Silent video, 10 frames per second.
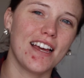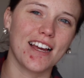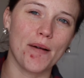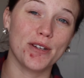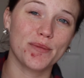
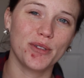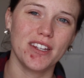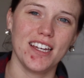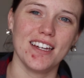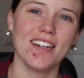got my
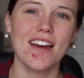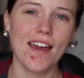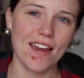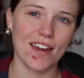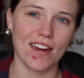smoothie
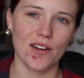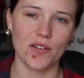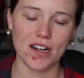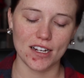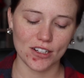and
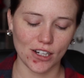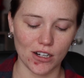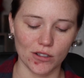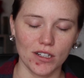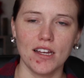ready to go.